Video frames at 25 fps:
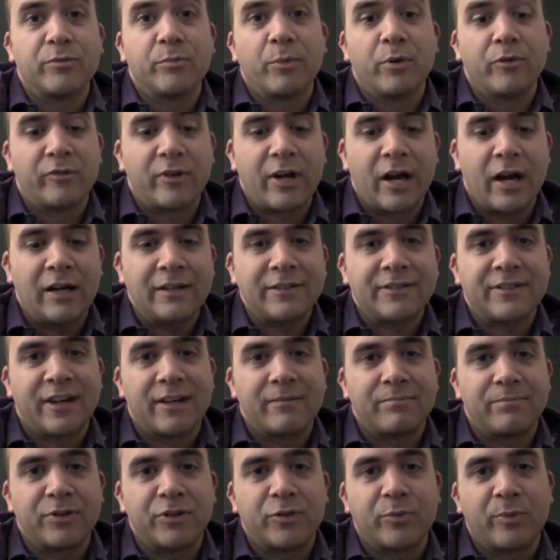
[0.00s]
move
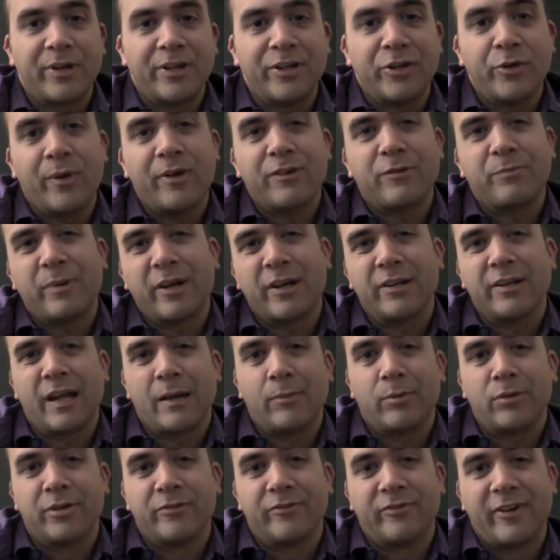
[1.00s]
content between
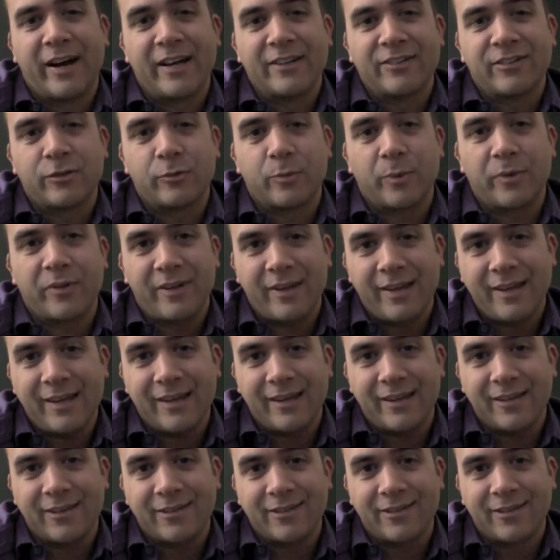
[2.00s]
USB-enabled devices with
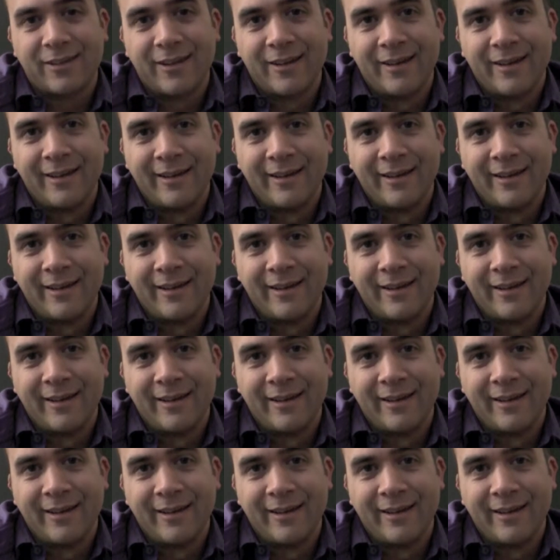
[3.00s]
ease.